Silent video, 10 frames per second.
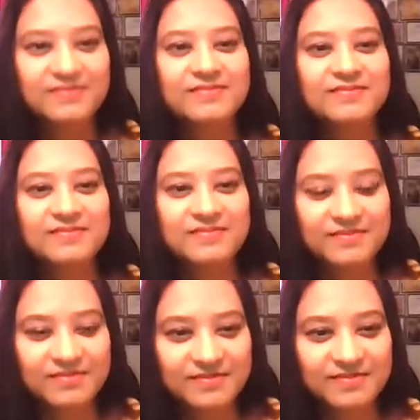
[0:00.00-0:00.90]

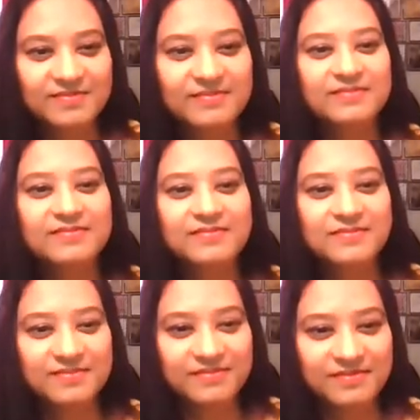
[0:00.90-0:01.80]

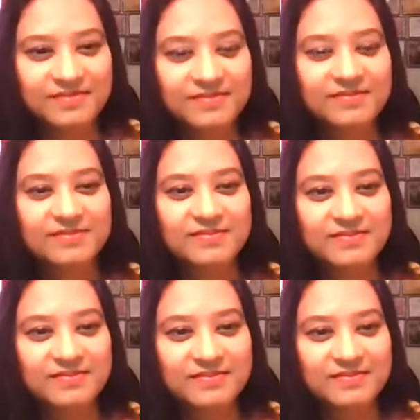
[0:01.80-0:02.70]

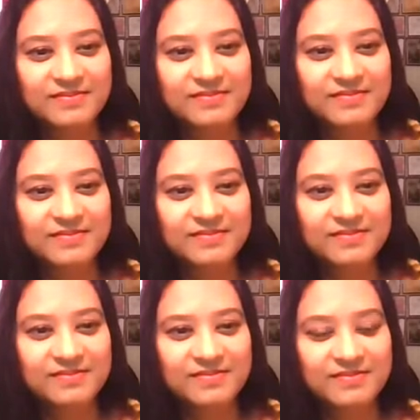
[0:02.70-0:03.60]

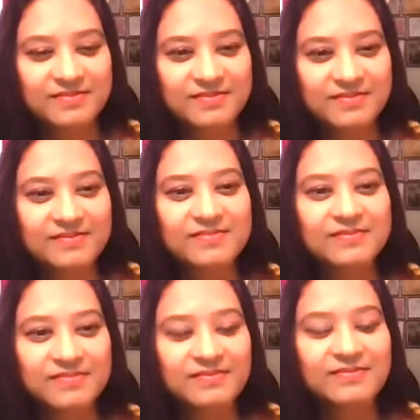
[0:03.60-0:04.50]

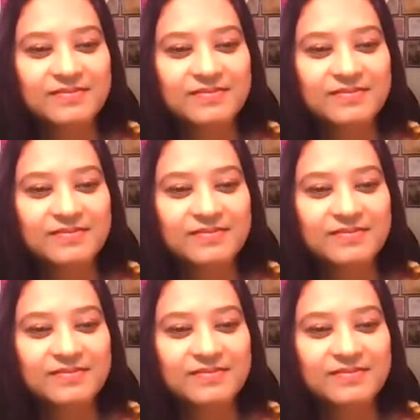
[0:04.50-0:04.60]
[no speech]